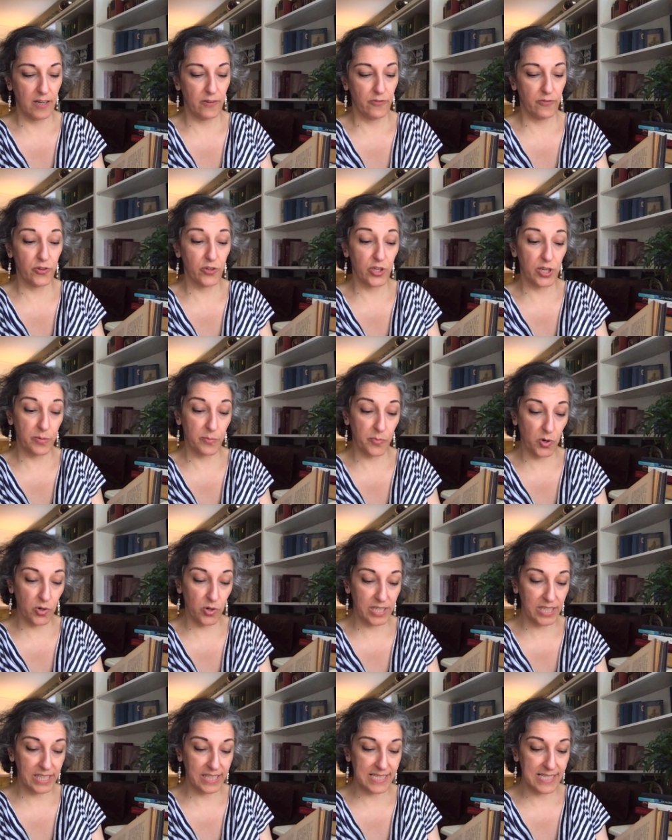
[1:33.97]
For a
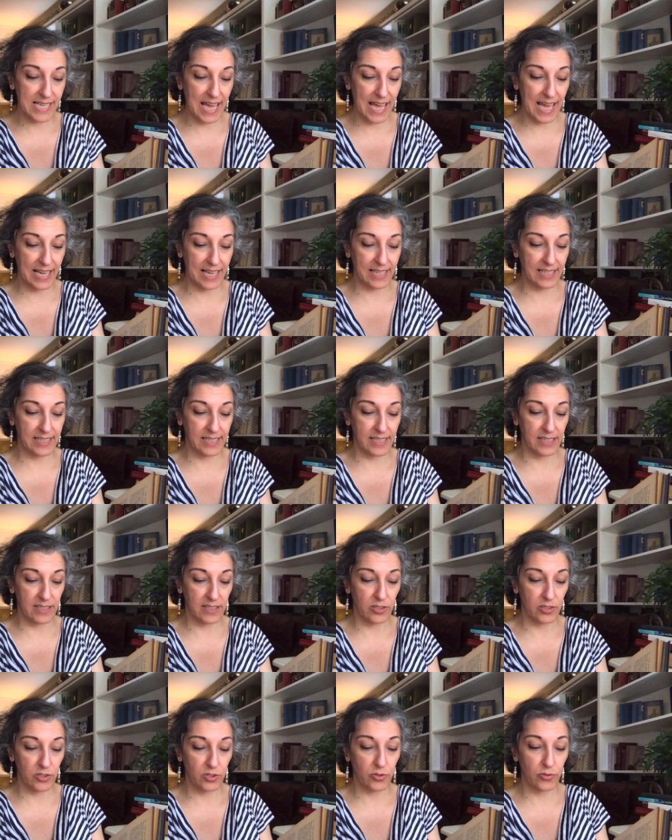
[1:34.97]
morning's anger
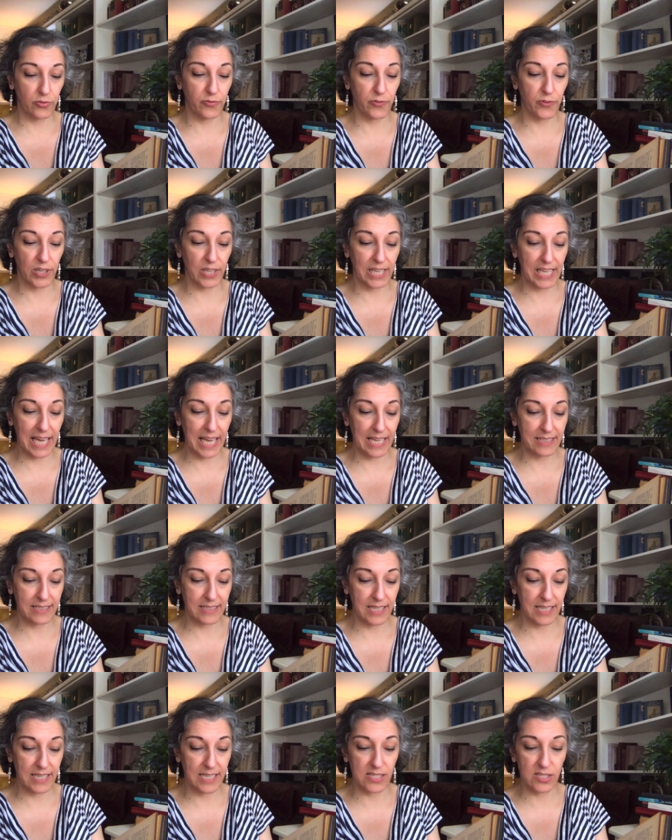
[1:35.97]
to forget
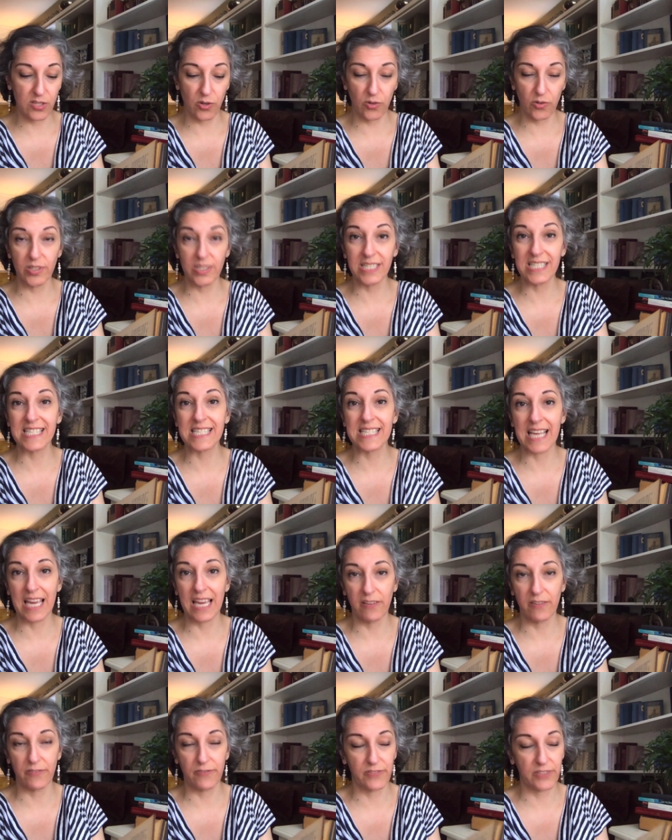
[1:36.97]
his own
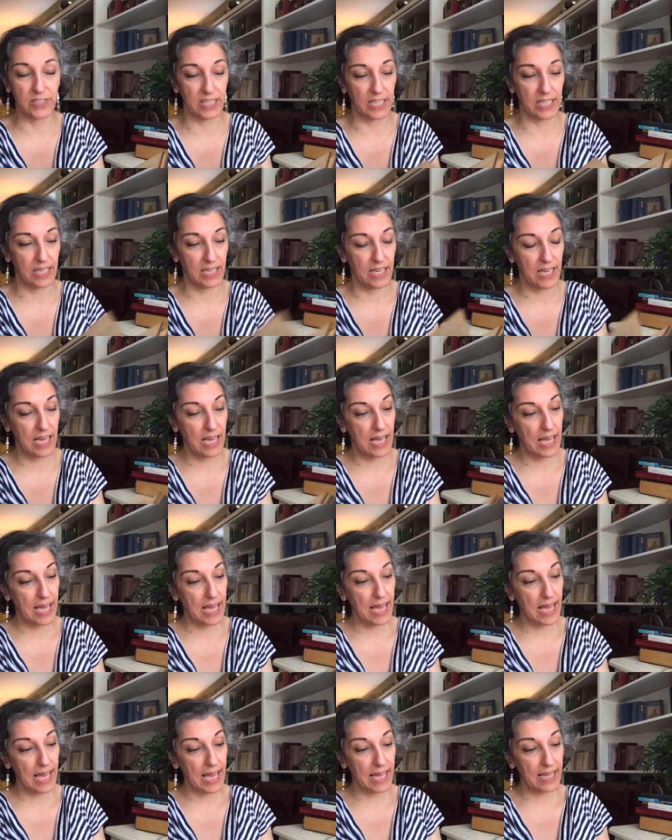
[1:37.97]
safety
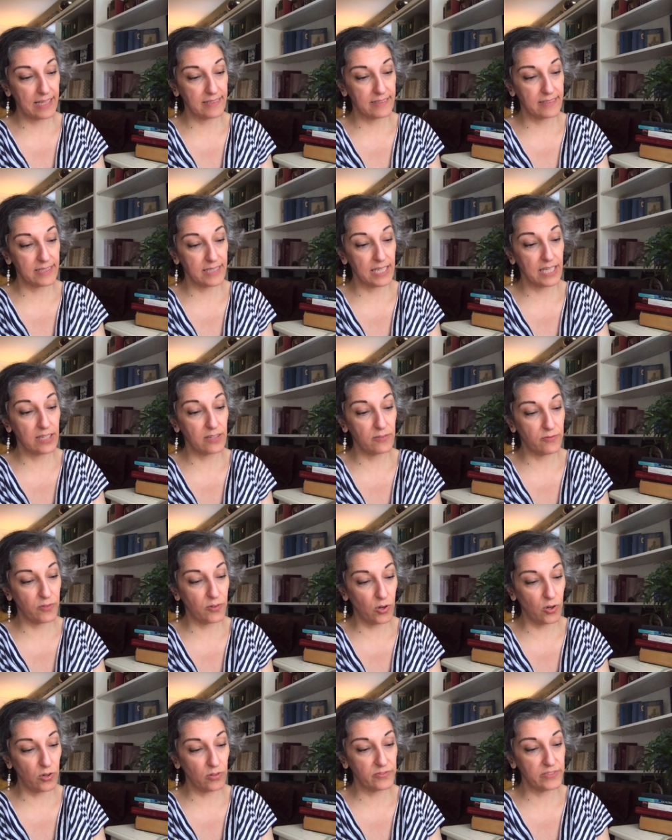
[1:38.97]
and
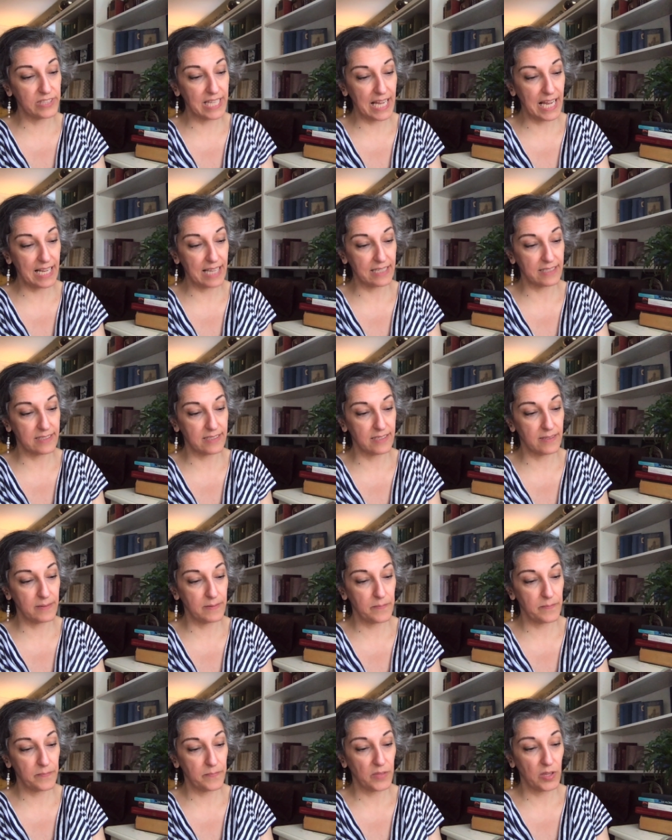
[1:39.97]
involve that
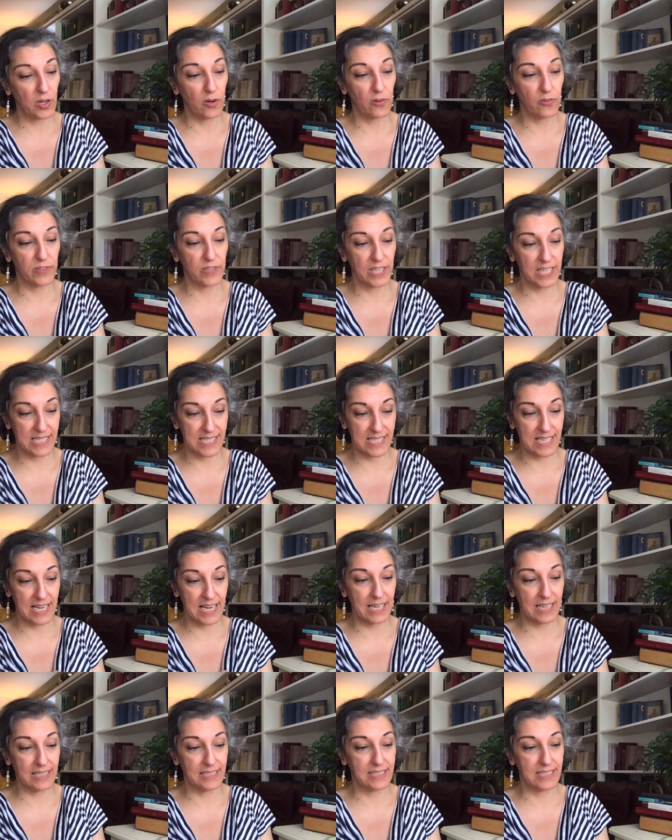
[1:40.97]
of his
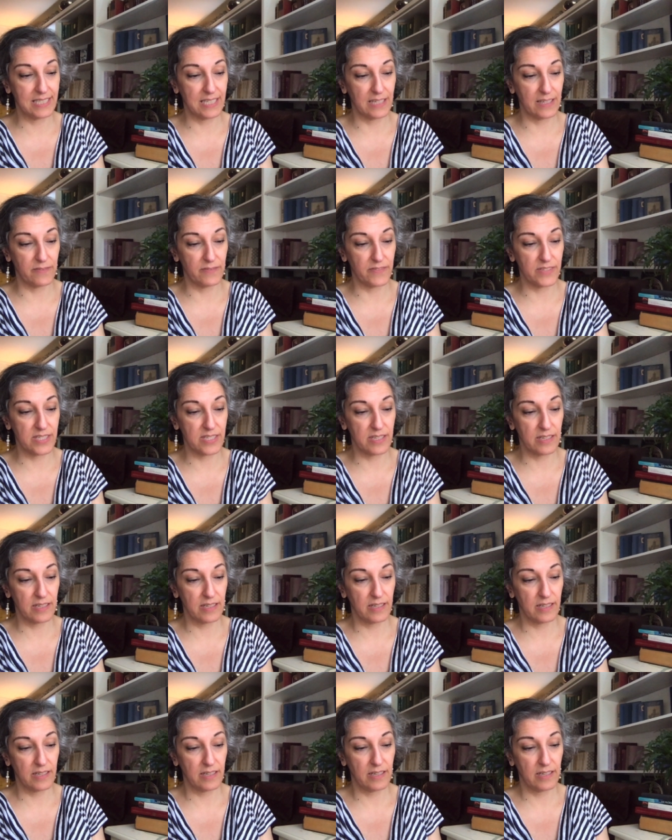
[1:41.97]
relatives,
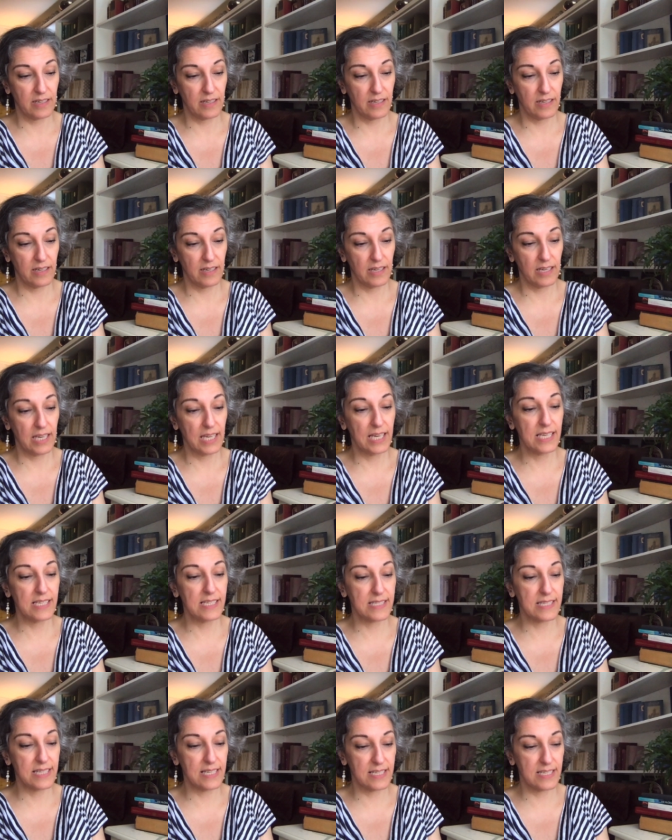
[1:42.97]

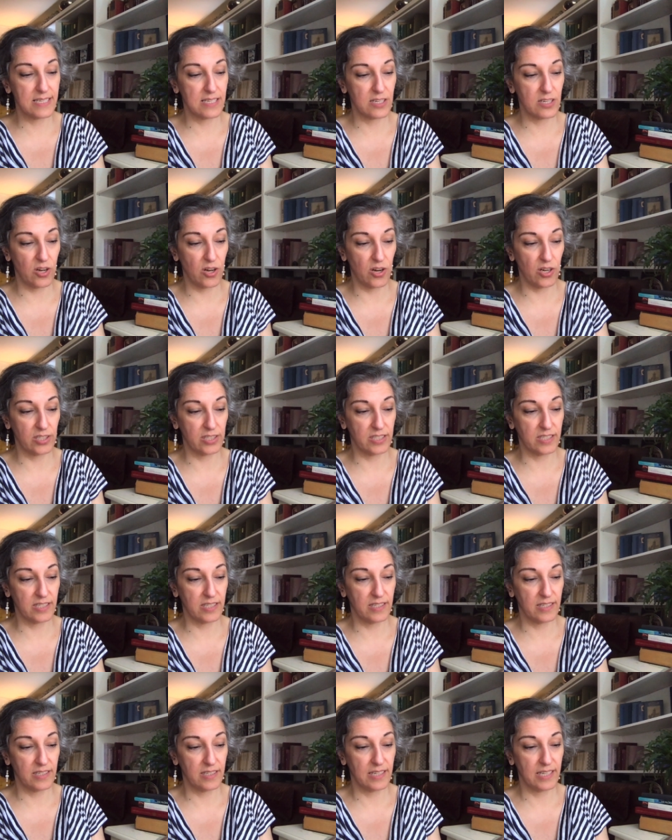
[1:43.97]
is this not
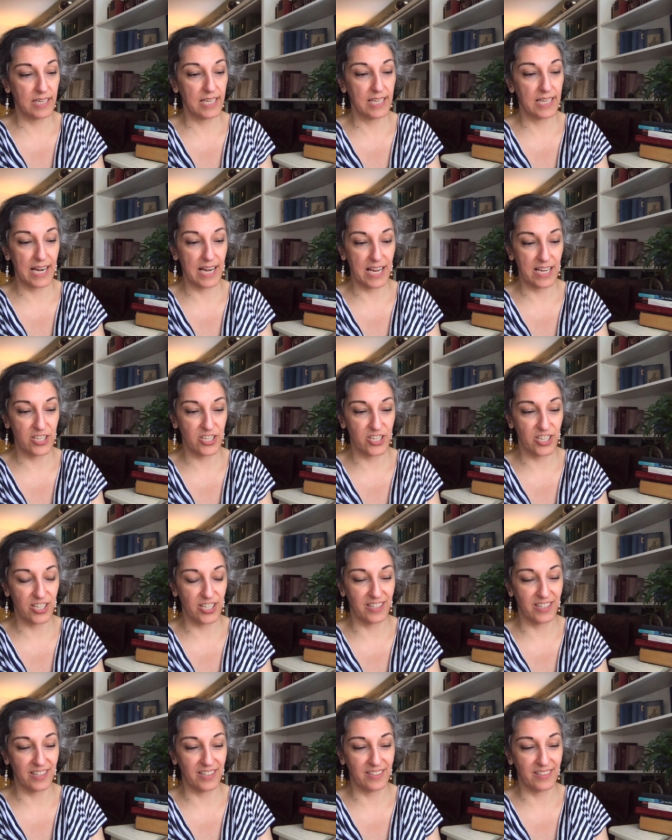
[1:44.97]

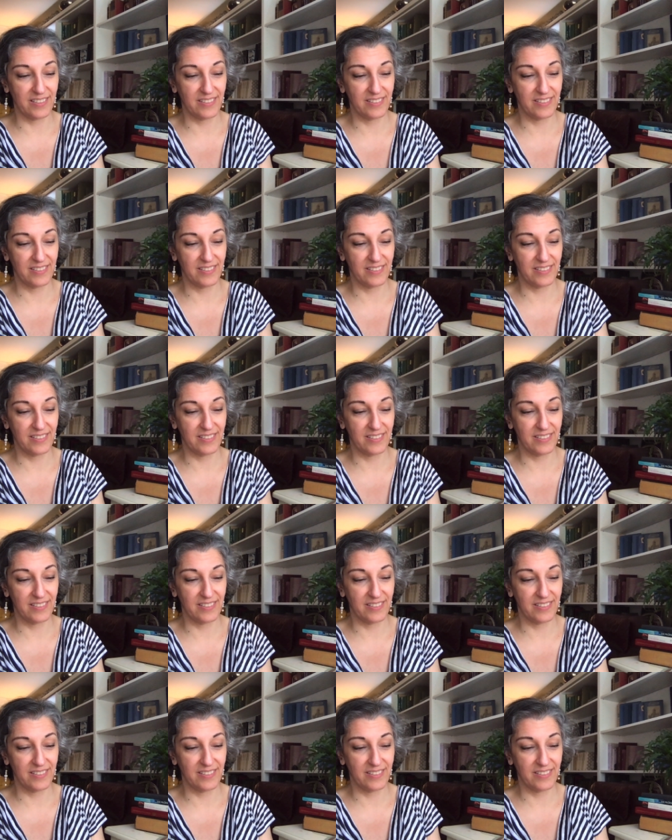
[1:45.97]
irrational?"